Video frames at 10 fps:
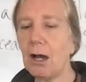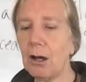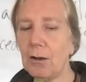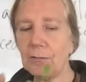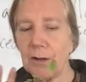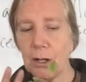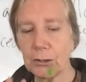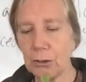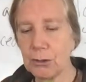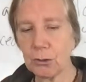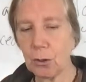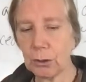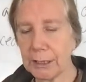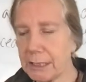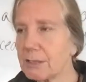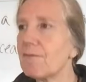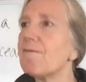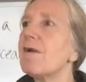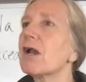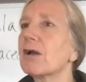of Gotu kola is
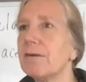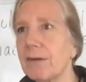very,